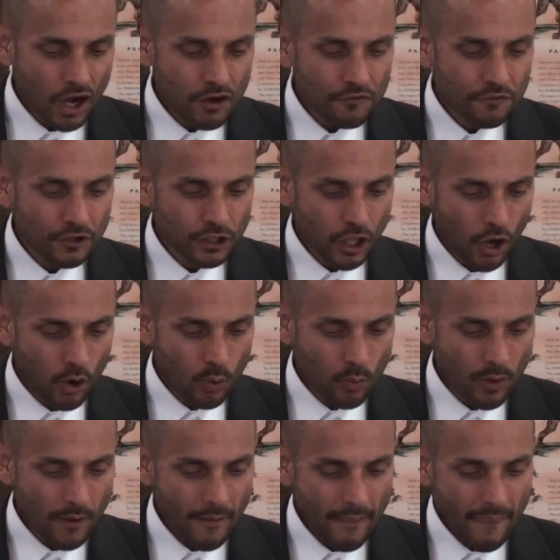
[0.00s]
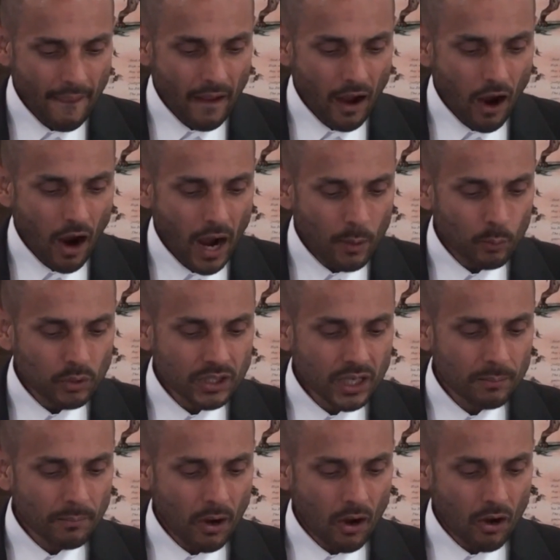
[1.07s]
For lo, I will
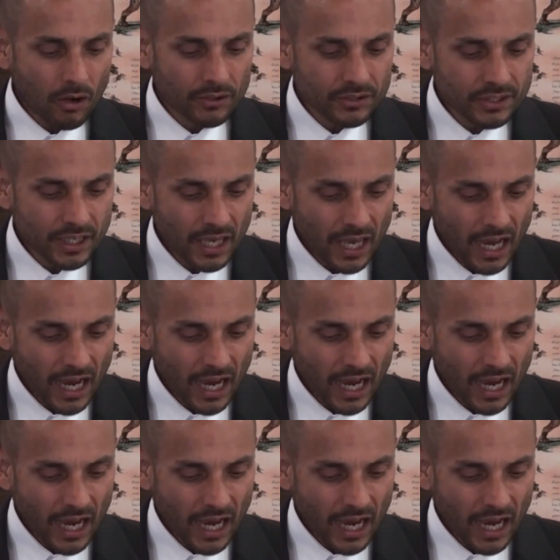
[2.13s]
command,